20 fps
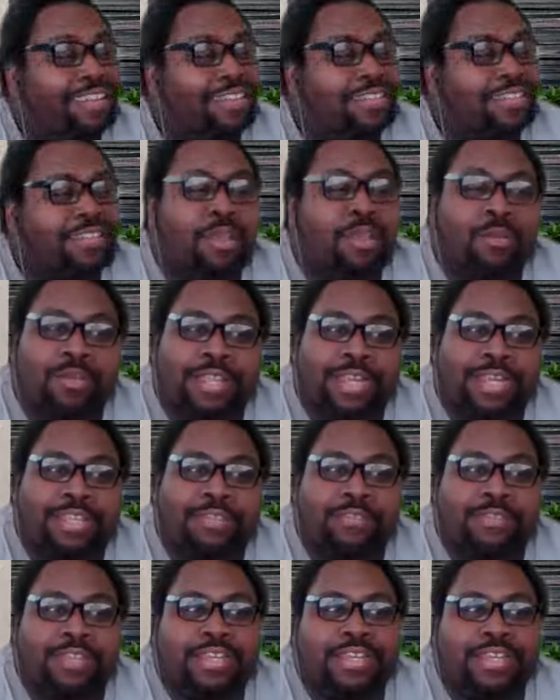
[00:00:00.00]
no, not
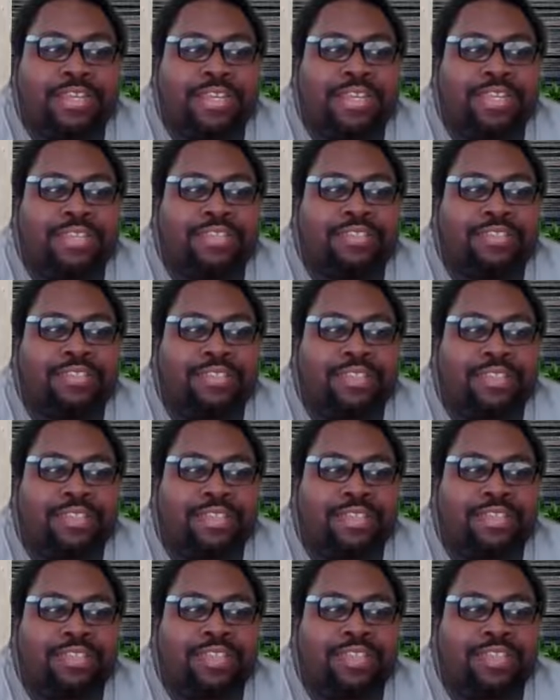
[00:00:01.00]
even 90 days.
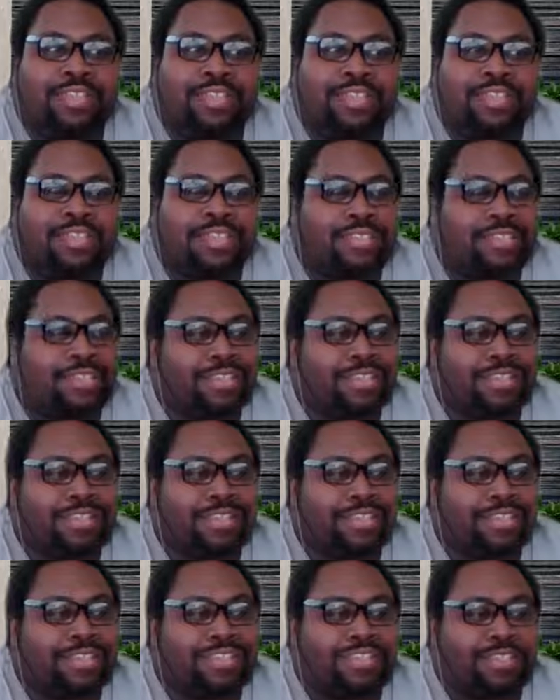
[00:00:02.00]

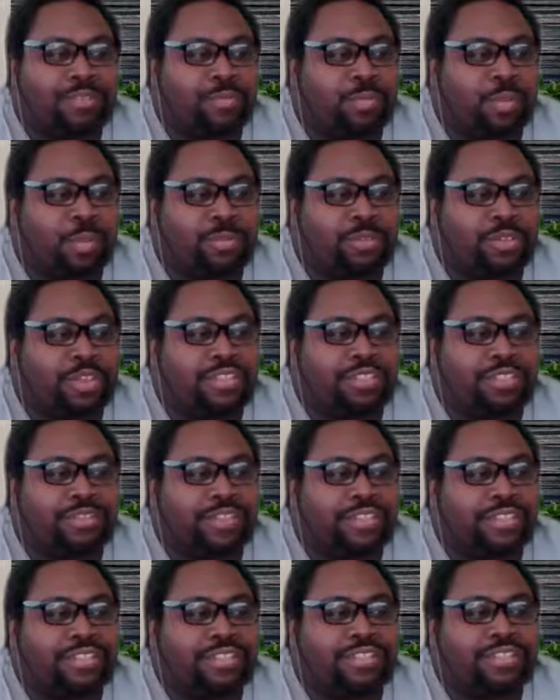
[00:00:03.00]
No. The both
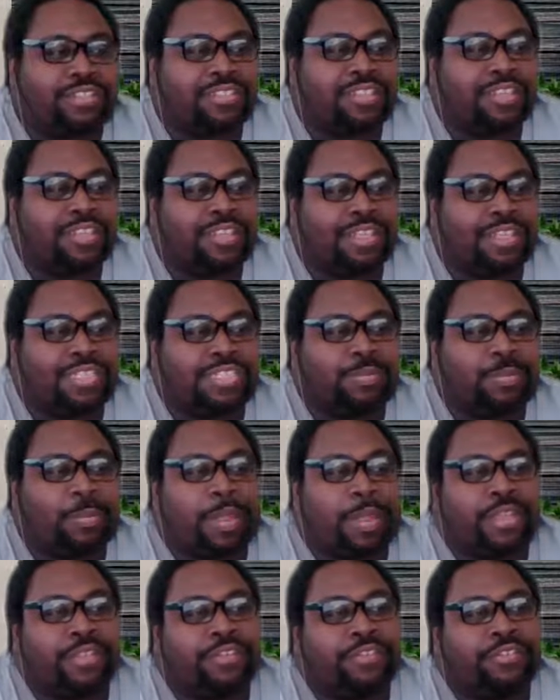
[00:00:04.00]
contracts
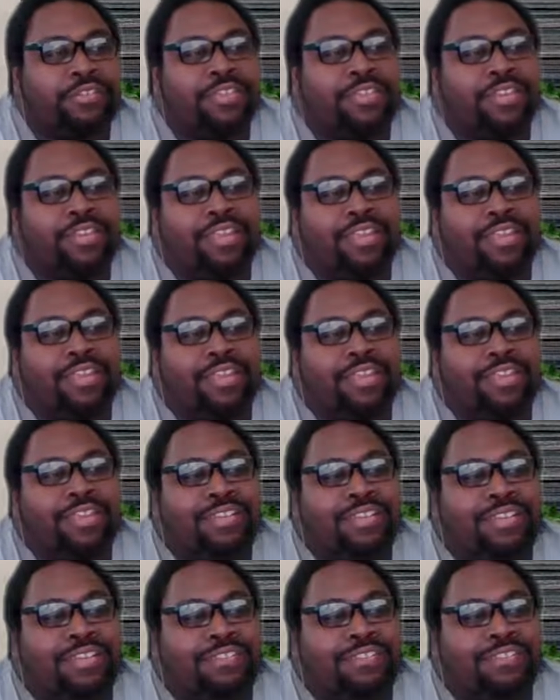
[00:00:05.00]
expired.
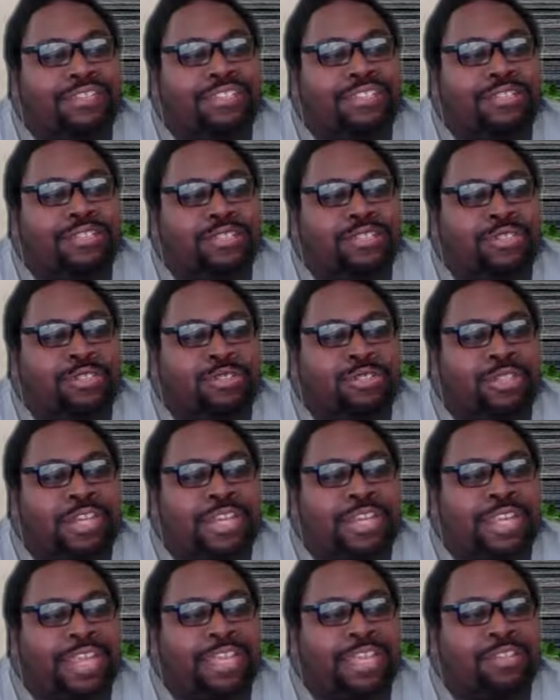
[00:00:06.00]
So they
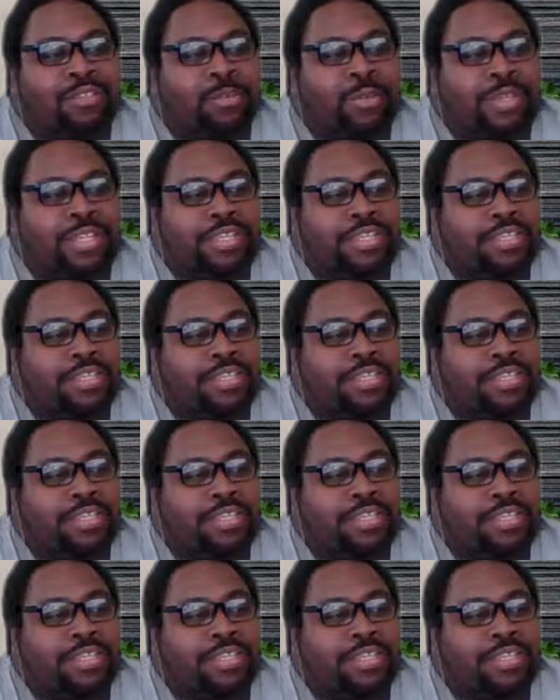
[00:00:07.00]
didn't have to wait.